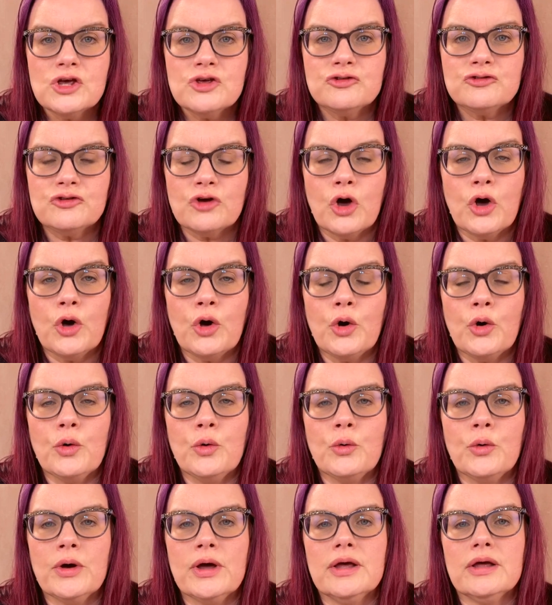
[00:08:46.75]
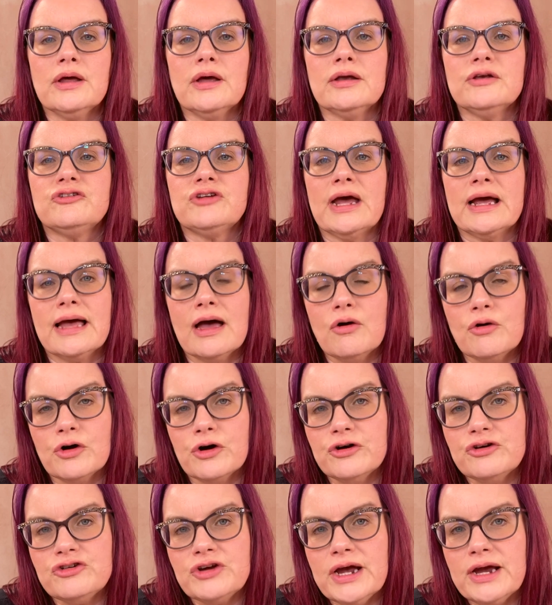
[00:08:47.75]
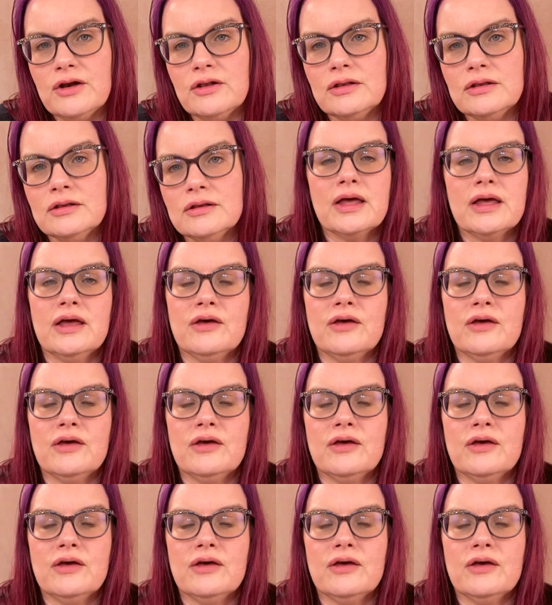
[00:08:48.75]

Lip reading: So check out her channel.